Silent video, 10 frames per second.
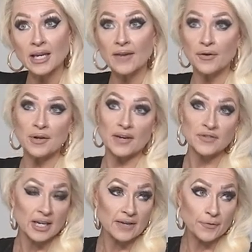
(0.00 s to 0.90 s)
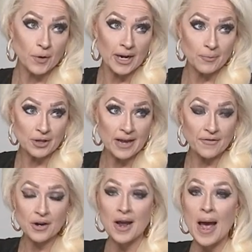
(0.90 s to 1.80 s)
If you're gifting it for an emerald
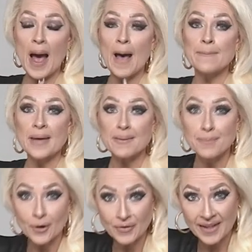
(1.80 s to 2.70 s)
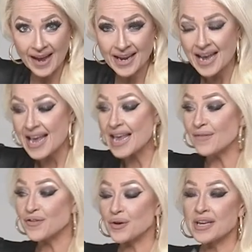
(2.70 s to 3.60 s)
lover, a May birthday,
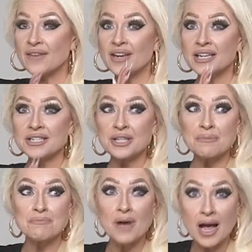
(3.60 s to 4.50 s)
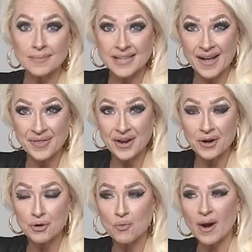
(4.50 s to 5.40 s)
if you're giving it to the moms out
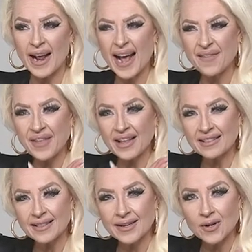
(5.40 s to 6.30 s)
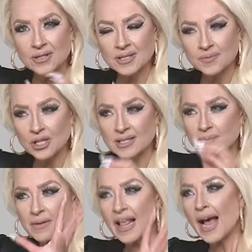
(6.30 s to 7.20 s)
there who want to have that little just
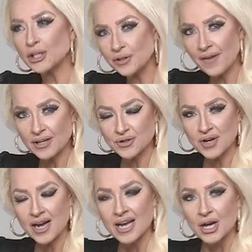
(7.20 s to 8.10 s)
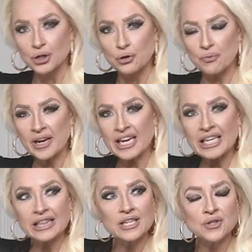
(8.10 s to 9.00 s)
splash of extra
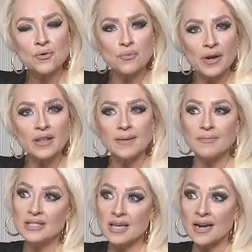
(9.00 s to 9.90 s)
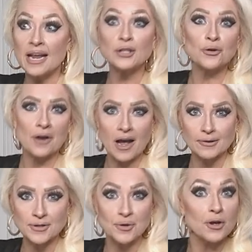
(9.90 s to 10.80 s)
green. These are really, I mean, it's a nature
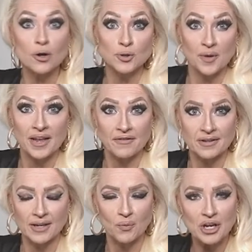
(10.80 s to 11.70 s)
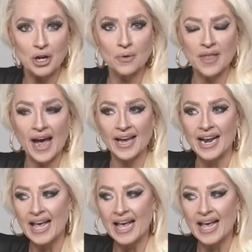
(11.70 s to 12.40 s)
color, so it goes with everything. We know that.